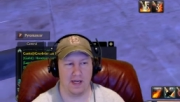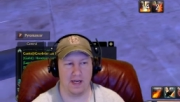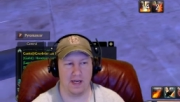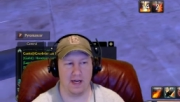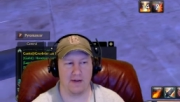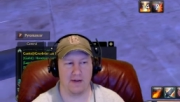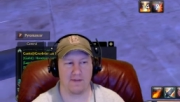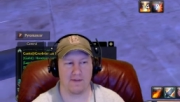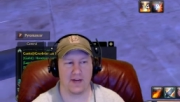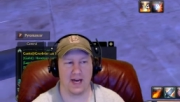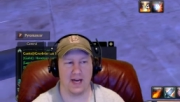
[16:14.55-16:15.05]

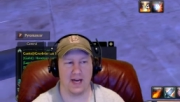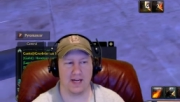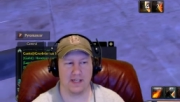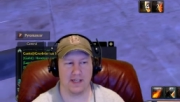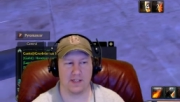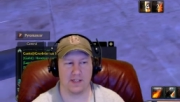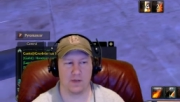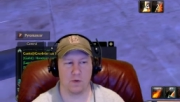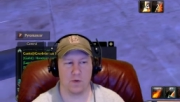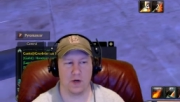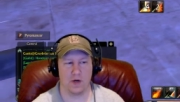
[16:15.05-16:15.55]
And I've got
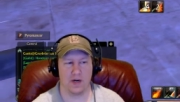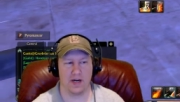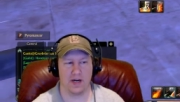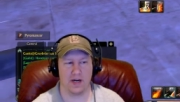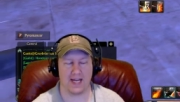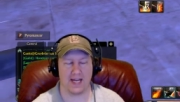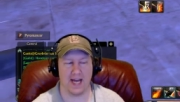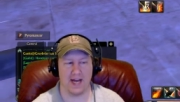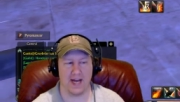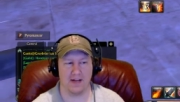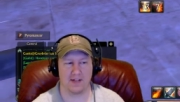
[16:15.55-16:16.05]
it to where
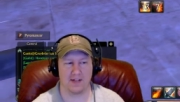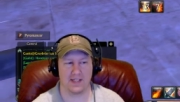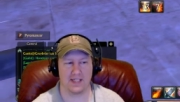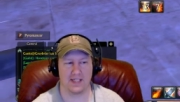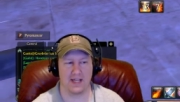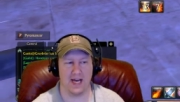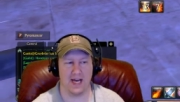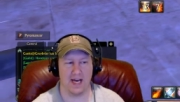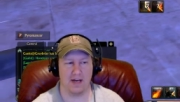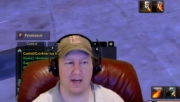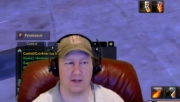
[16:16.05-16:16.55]
it
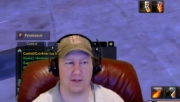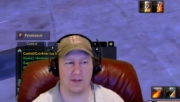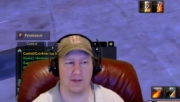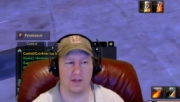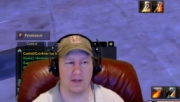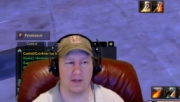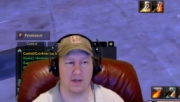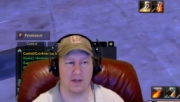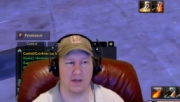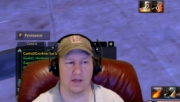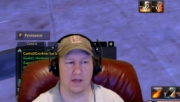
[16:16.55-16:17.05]
counts down
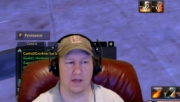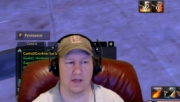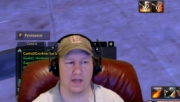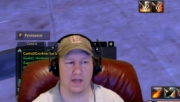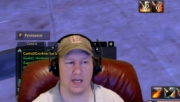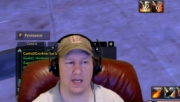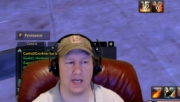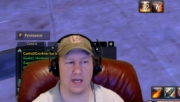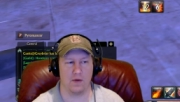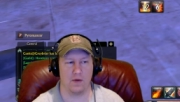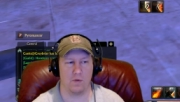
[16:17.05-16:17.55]
the
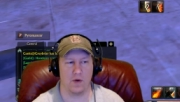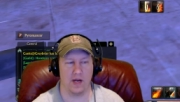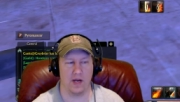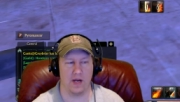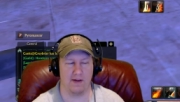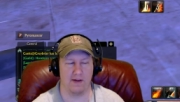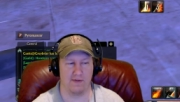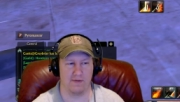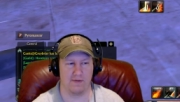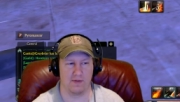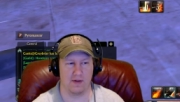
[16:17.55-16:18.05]
Heat
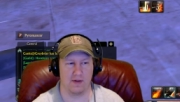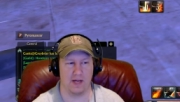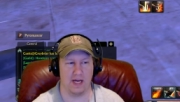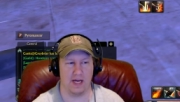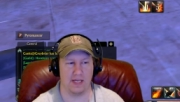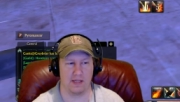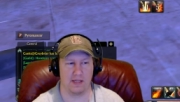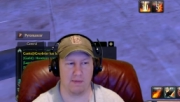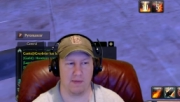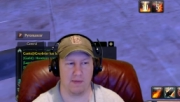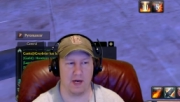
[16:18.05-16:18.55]
Wave
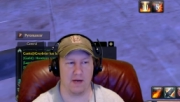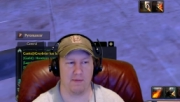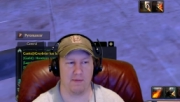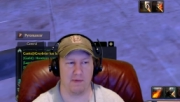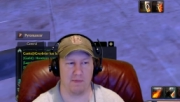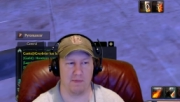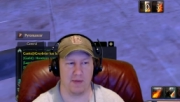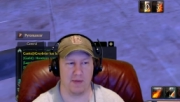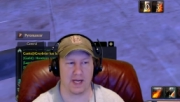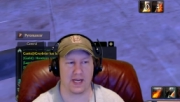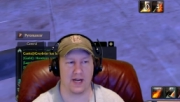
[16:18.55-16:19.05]
at the
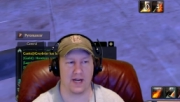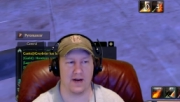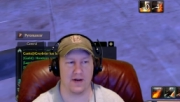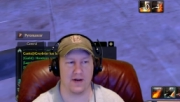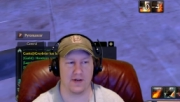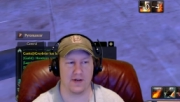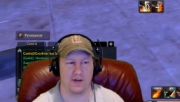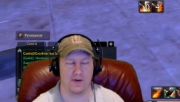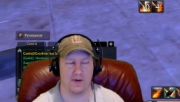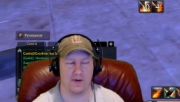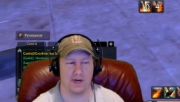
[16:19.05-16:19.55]
bottom of my
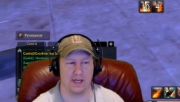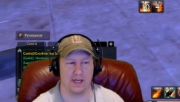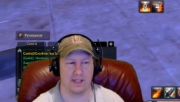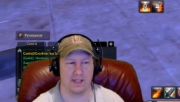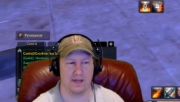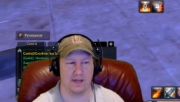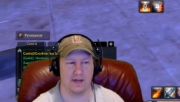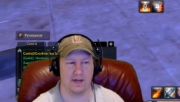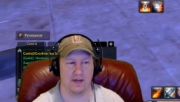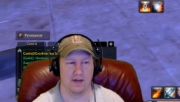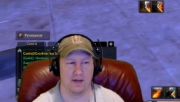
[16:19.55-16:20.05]
character
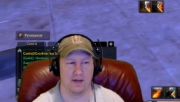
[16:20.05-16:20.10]
right there.